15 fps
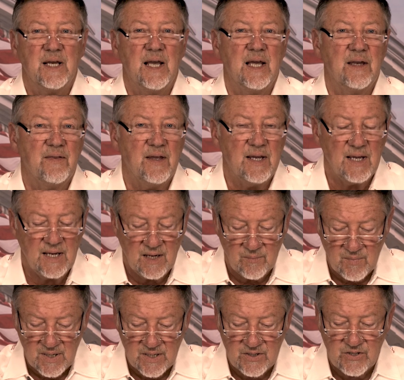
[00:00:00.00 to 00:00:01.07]
in the
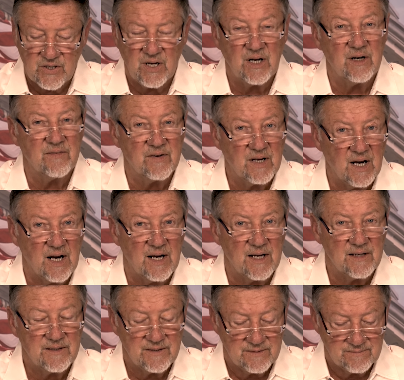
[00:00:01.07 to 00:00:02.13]
image of
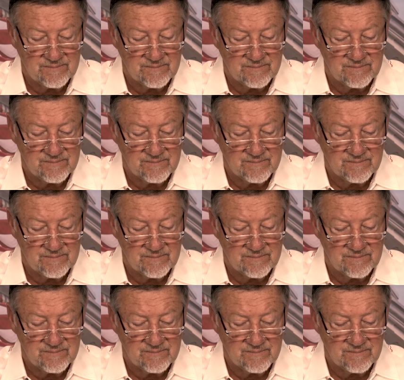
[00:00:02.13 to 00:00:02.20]
God.